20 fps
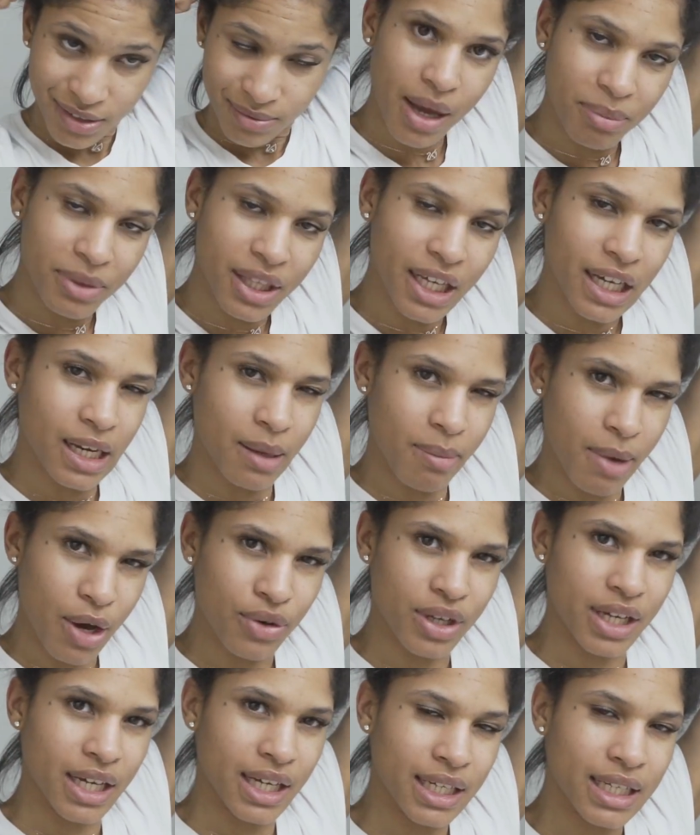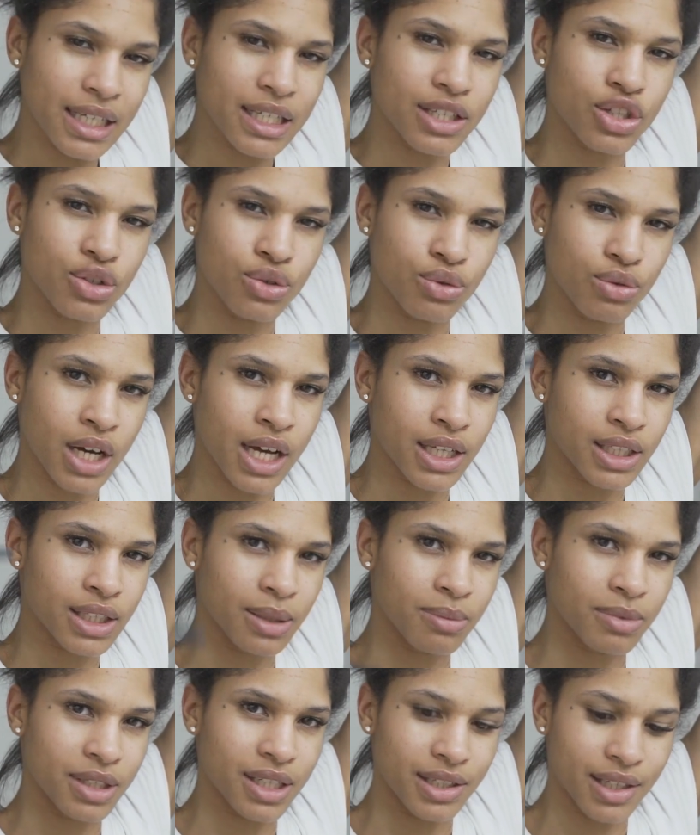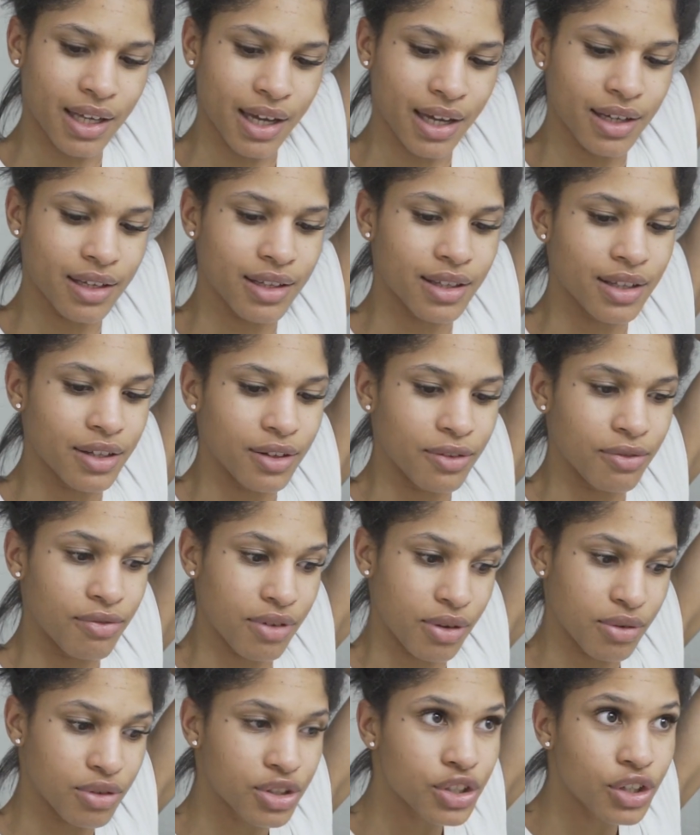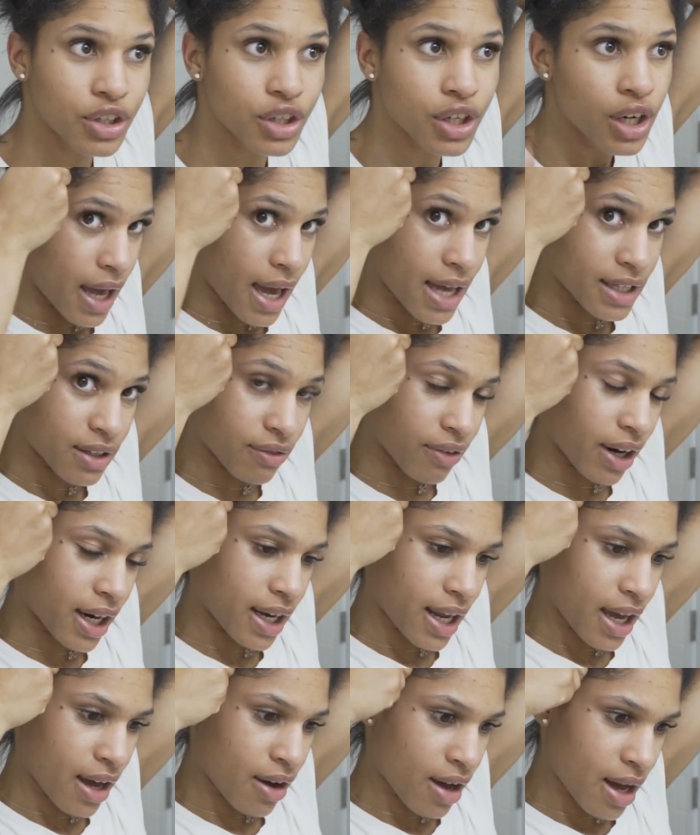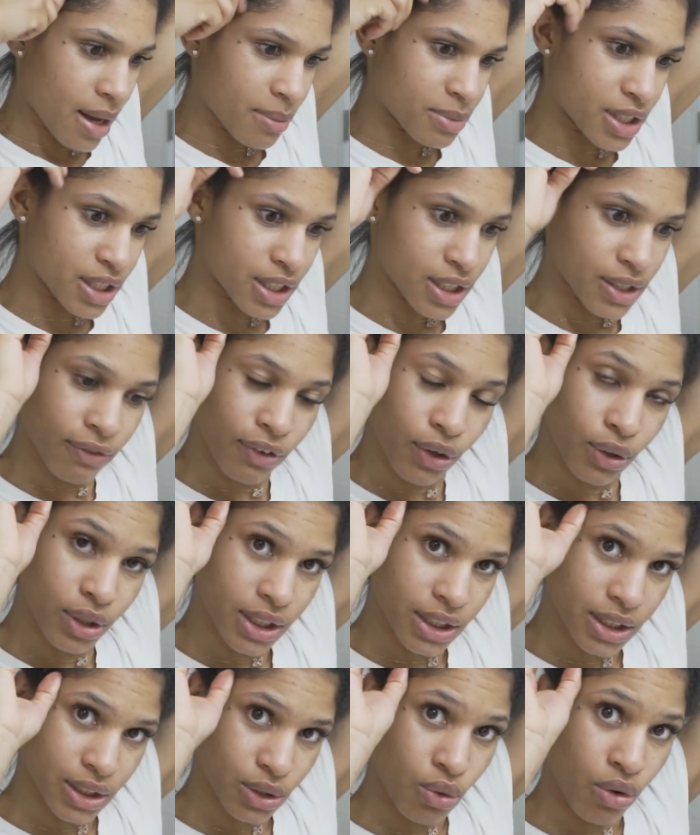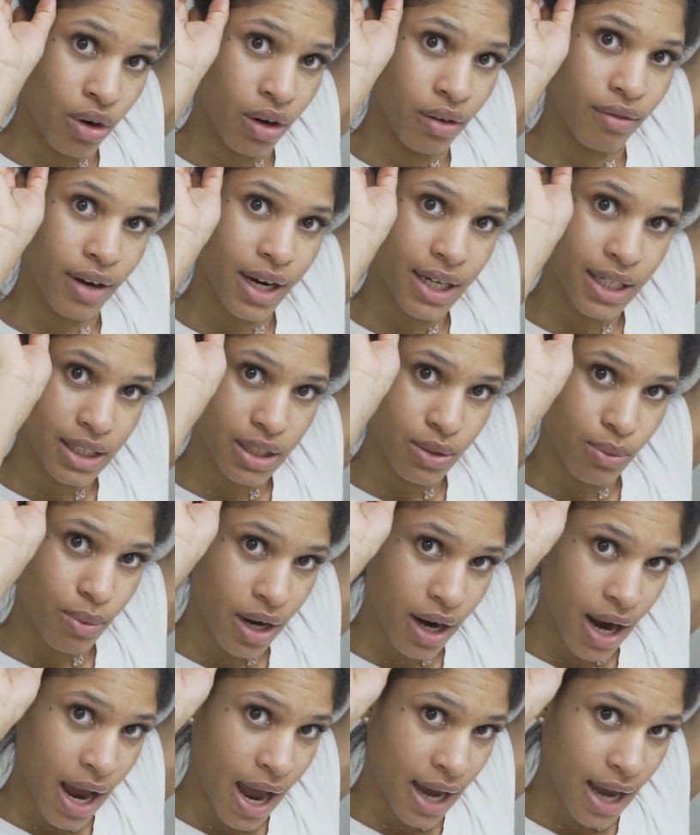I'm thinking about getting into custom designs in the future. As of right now, I'm just focused on ready to wear